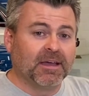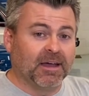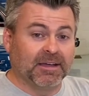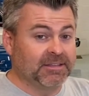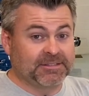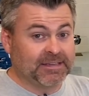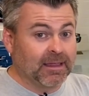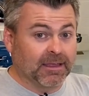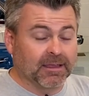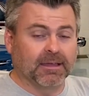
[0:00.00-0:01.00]
It's
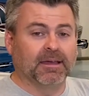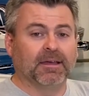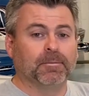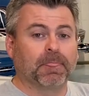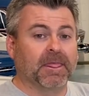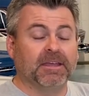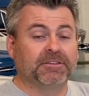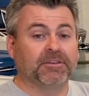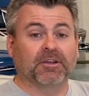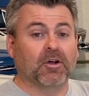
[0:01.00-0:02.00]
selling.
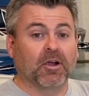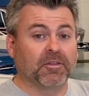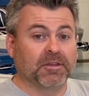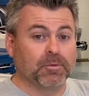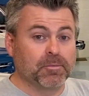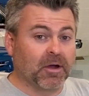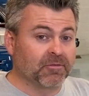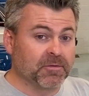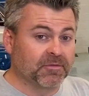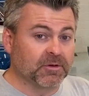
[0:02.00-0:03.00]
It's a car that we
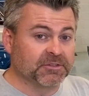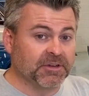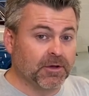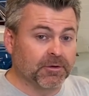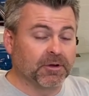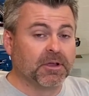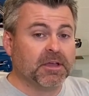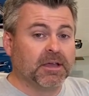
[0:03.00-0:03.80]
bought from the first owner.